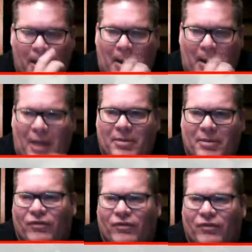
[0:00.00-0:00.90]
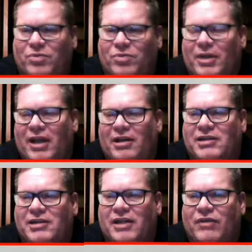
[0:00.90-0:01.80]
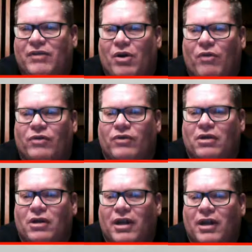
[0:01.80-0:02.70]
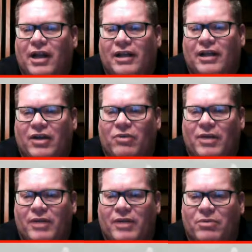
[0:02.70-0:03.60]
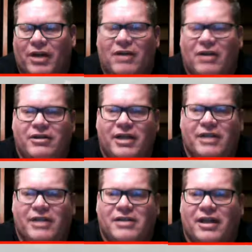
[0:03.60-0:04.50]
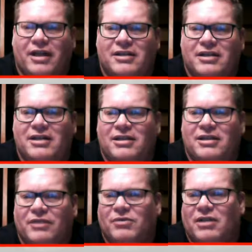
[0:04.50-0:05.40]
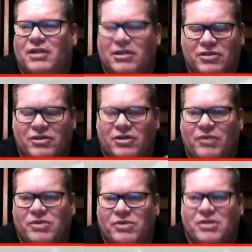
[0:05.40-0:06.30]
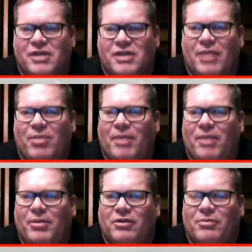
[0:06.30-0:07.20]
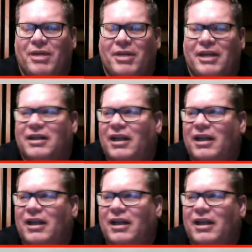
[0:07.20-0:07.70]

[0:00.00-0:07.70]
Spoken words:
mean, the first weekend isn't even over, and they already were guaranteed a second season. It was just that popular immediately.